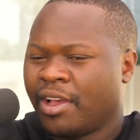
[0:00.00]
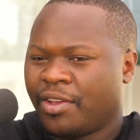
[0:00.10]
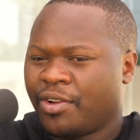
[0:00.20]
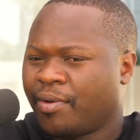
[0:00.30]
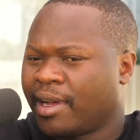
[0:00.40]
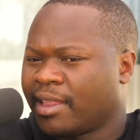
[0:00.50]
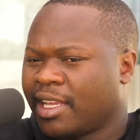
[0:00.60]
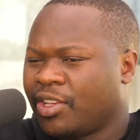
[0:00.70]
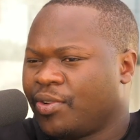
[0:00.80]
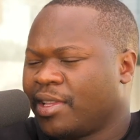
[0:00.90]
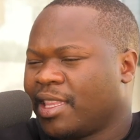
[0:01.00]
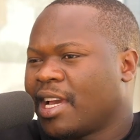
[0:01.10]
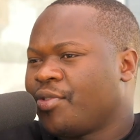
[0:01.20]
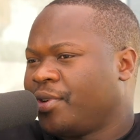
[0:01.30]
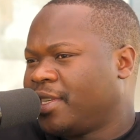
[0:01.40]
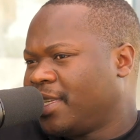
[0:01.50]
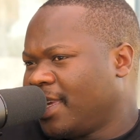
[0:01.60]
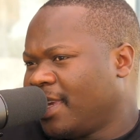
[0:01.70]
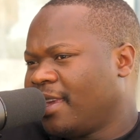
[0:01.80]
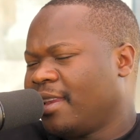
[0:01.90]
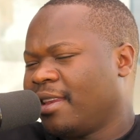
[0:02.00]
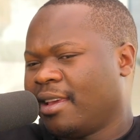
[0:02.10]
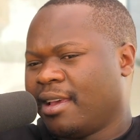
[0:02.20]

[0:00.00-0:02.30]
you know, what they do in their routine.